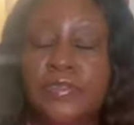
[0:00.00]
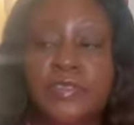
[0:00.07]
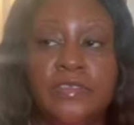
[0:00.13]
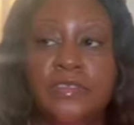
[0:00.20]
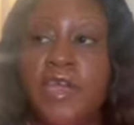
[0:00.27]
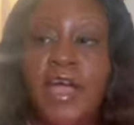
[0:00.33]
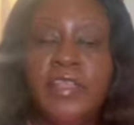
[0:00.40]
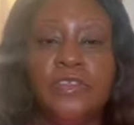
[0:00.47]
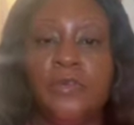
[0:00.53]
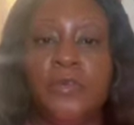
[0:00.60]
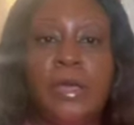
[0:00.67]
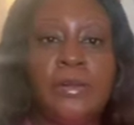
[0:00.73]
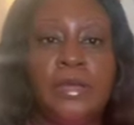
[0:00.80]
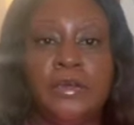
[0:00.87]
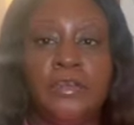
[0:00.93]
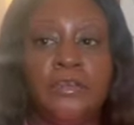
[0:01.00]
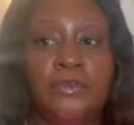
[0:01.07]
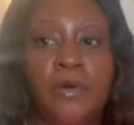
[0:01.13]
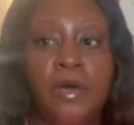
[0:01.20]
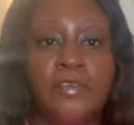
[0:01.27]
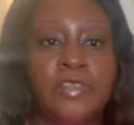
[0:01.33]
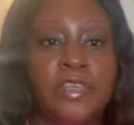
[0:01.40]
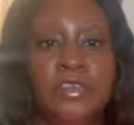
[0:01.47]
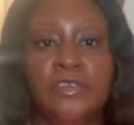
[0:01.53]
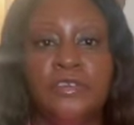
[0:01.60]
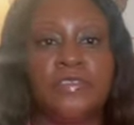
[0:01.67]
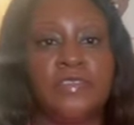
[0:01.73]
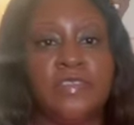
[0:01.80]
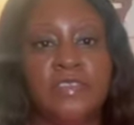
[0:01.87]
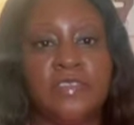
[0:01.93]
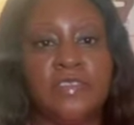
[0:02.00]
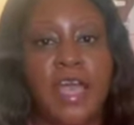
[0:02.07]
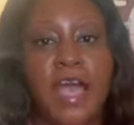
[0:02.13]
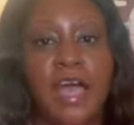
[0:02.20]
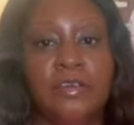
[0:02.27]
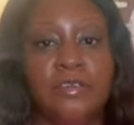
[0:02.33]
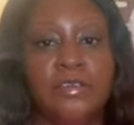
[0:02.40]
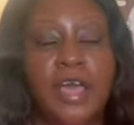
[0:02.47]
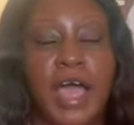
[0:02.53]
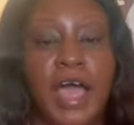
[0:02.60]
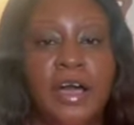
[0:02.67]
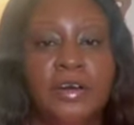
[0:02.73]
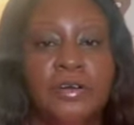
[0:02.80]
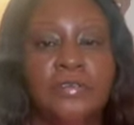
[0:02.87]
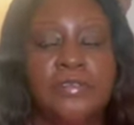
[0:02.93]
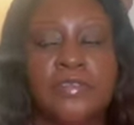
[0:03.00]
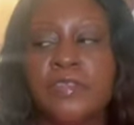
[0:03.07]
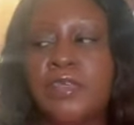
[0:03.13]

you have to wipe down those walls, get those scents out the house.